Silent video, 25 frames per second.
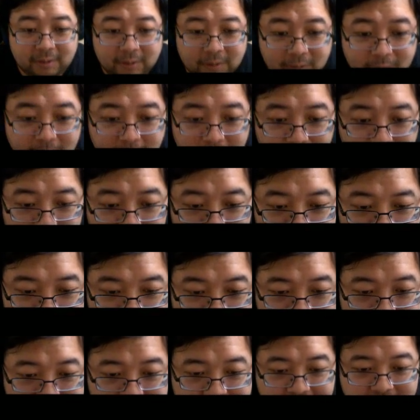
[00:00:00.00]

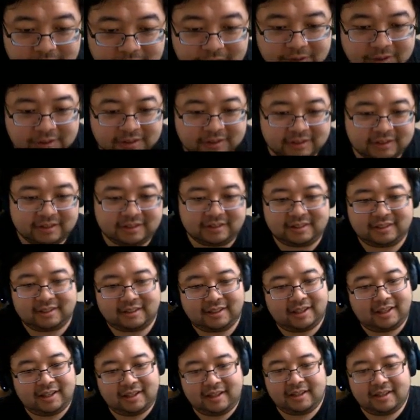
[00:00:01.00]
Homunculus.
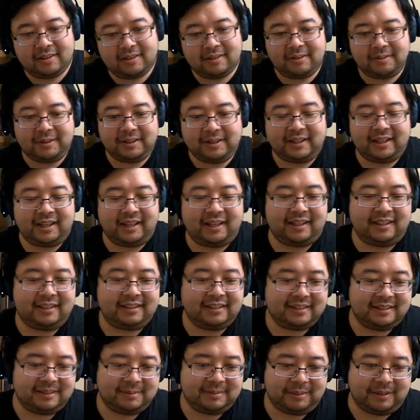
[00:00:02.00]
I don't know what that
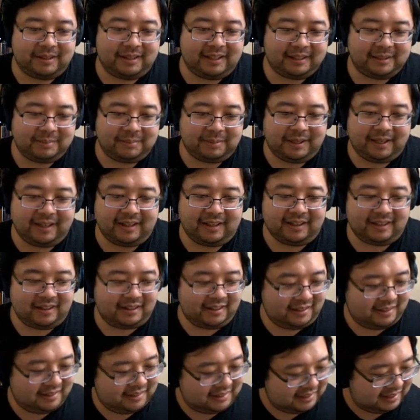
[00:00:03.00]
is, but that's probably
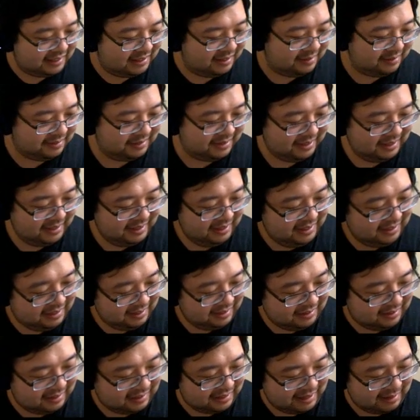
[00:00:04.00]
another set of
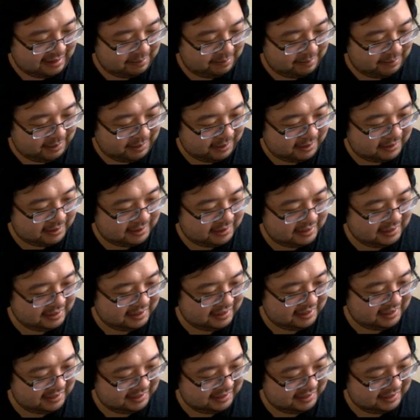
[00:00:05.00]
collab mons.